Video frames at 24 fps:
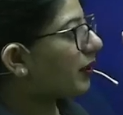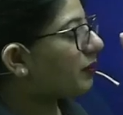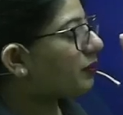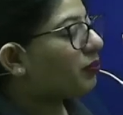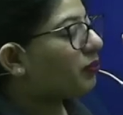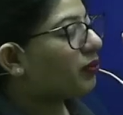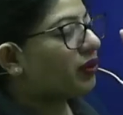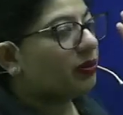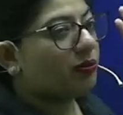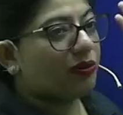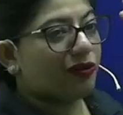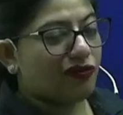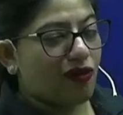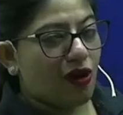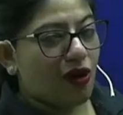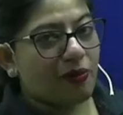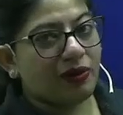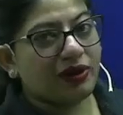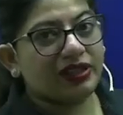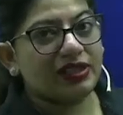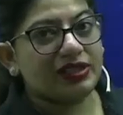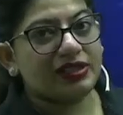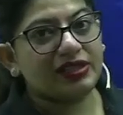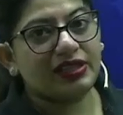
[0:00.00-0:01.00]

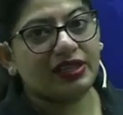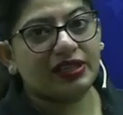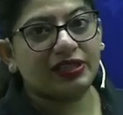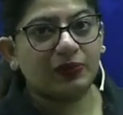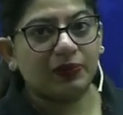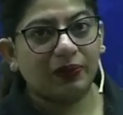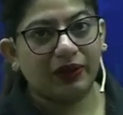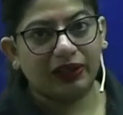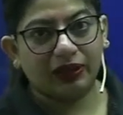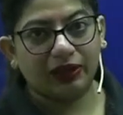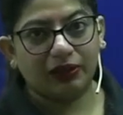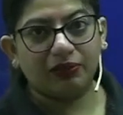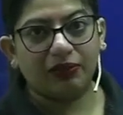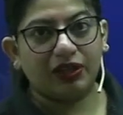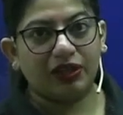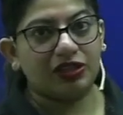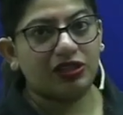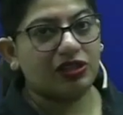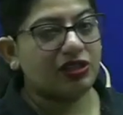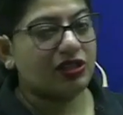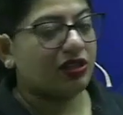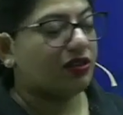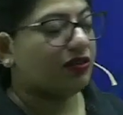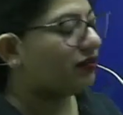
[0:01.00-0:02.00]
performing this
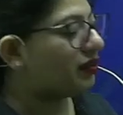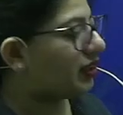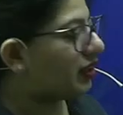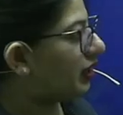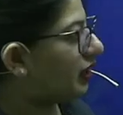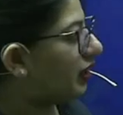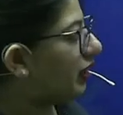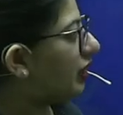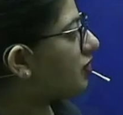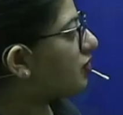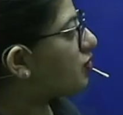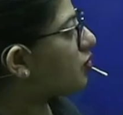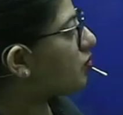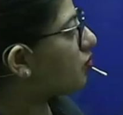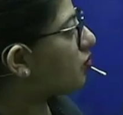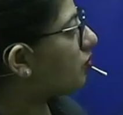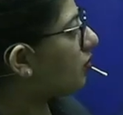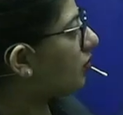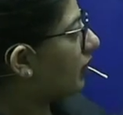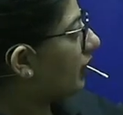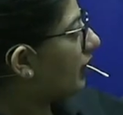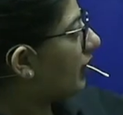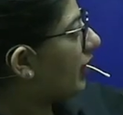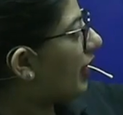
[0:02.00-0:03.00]
experiment, we need
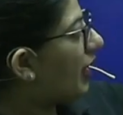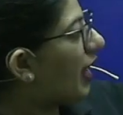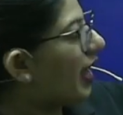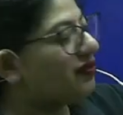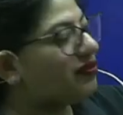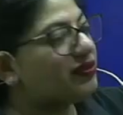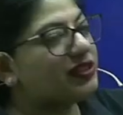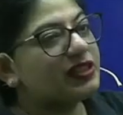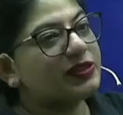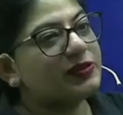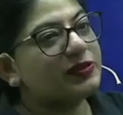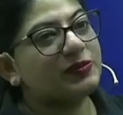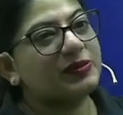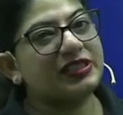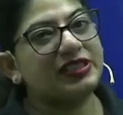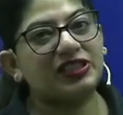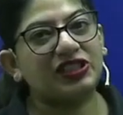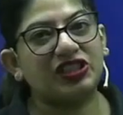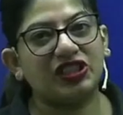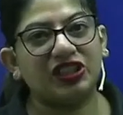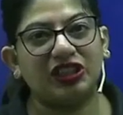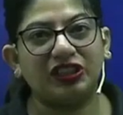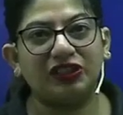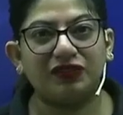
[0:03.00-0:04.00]
to have this
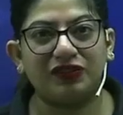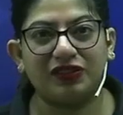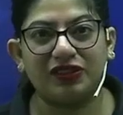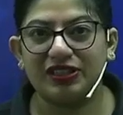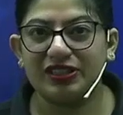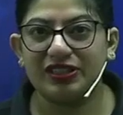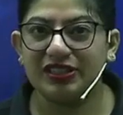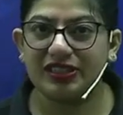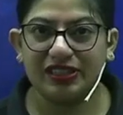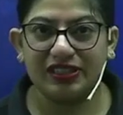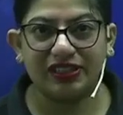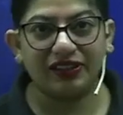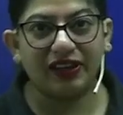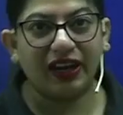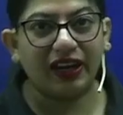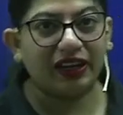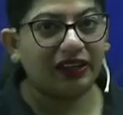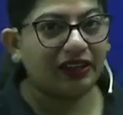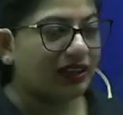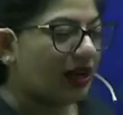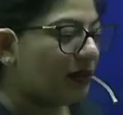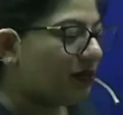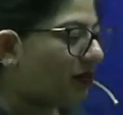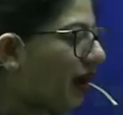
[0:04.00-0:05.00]
machine first,
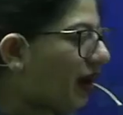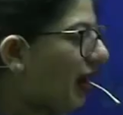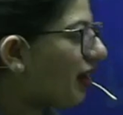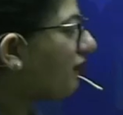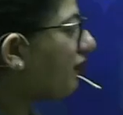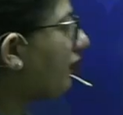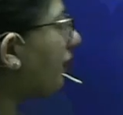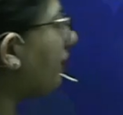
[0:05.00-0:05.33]
right? Apart from